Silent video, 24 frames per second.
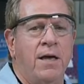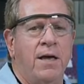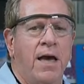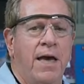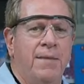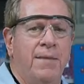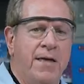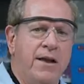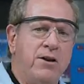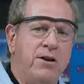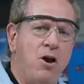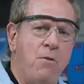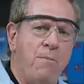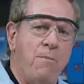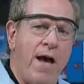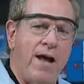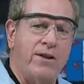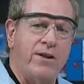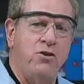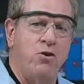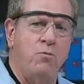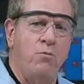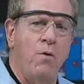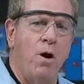and then go
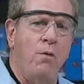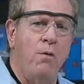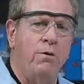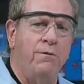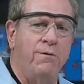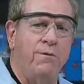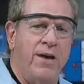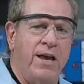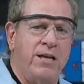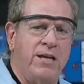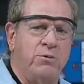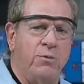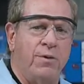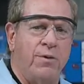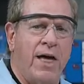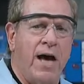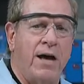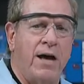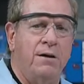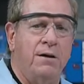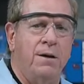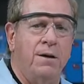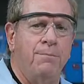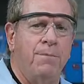back to your mobile phase
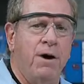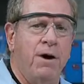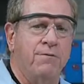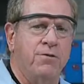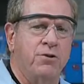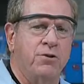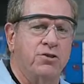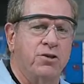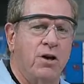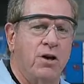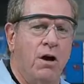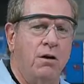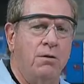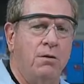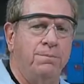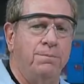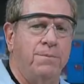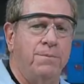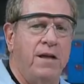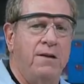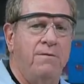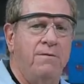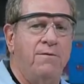without buffer salt, and